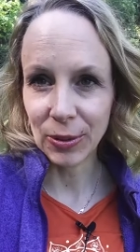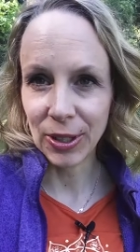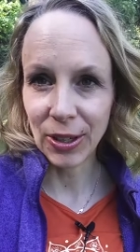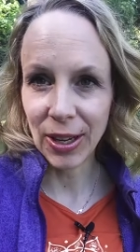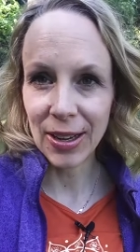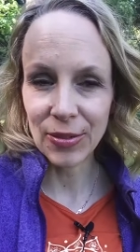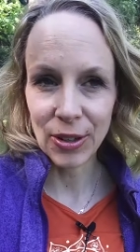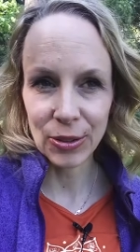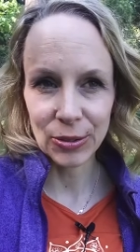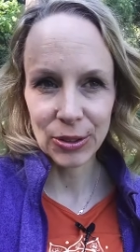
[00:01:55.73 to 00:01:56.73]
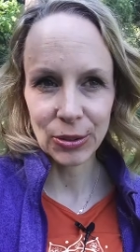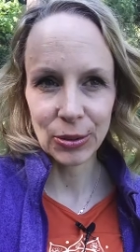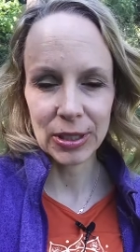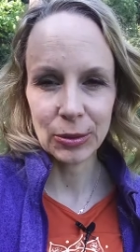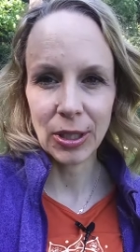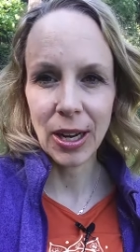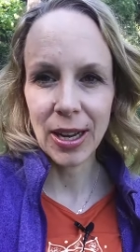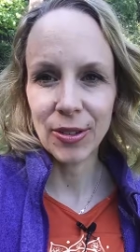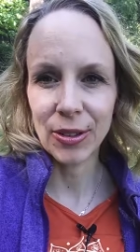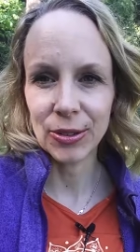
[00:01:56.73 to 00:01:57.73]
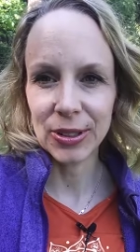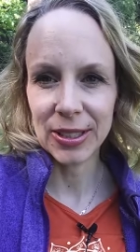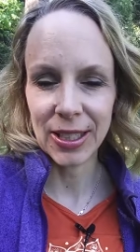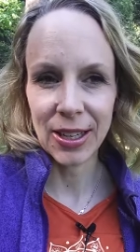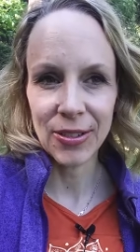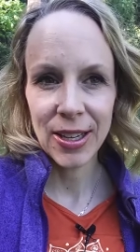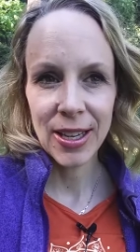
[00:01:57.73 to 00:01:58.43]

We all have our own stories, we all have our own stuff.